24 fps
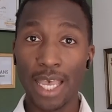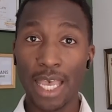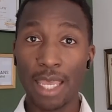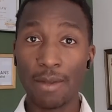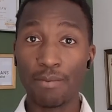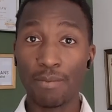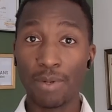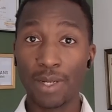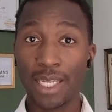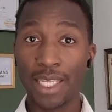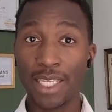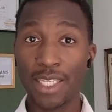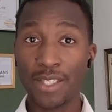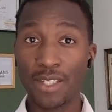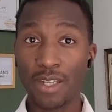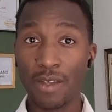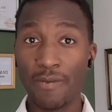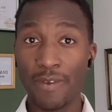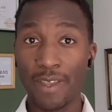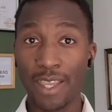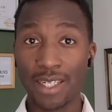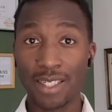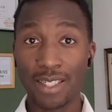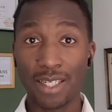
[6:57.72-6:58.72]
and please don't
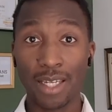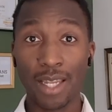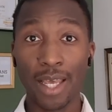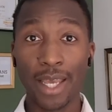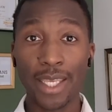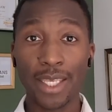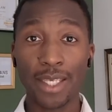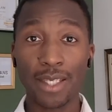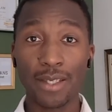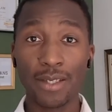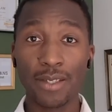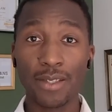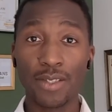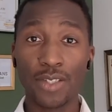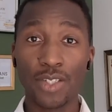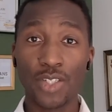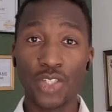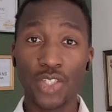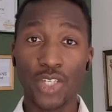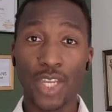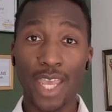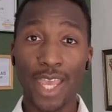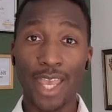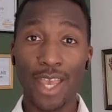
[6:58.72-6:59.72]
forget to like,
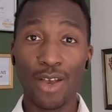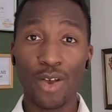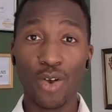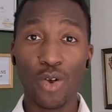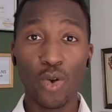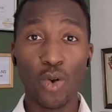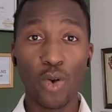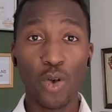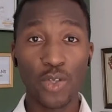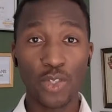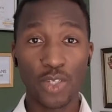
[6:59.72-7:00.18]
share or